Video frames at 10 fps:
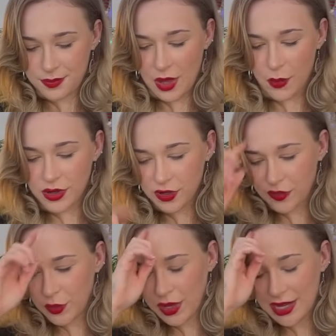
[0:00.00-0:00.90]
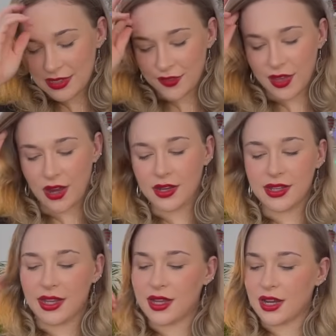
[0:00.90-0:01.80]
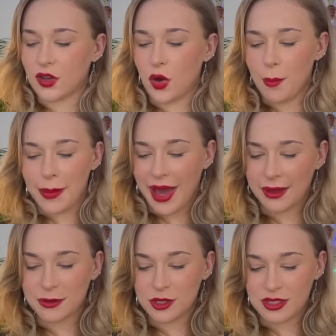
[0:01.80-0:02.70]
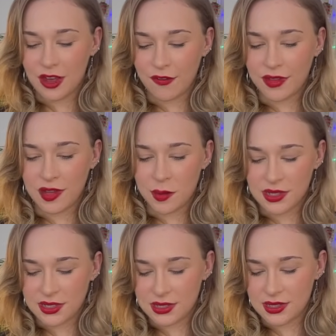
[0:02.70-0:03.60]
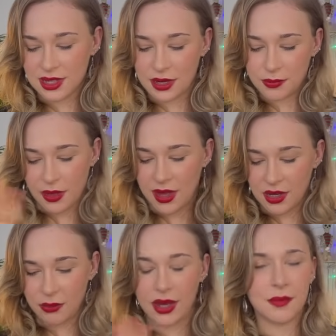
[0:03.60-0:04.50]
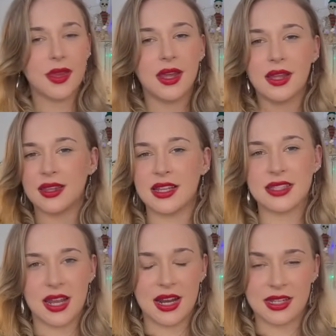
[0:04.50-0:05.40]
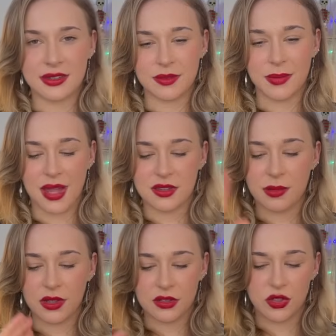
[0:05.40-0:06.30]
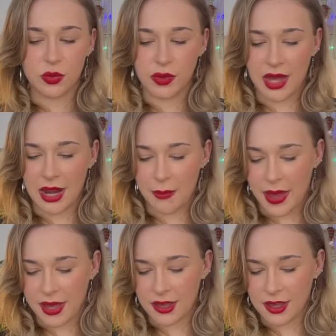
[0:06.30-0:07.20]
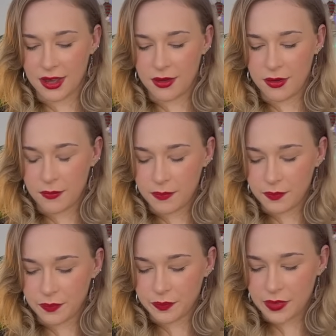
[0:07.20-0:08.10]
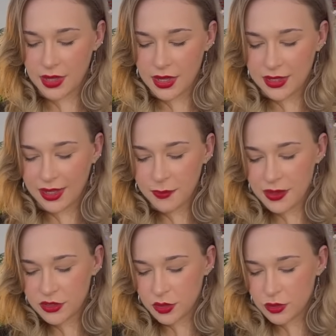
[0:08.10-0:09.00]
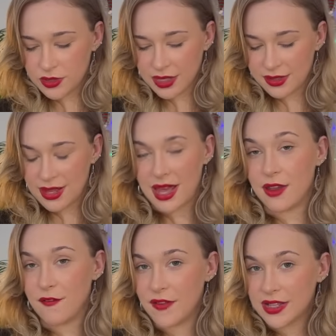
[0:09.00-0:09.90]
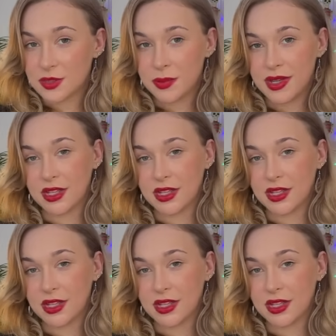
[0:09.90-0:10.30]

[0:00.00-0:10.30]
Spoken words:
I wonder if you guys have currently like kind of gone back on yourself a little bit since then. But anyway, they're saying it doesn't matter because you will get it back again. Knight of Pentacles is an investment.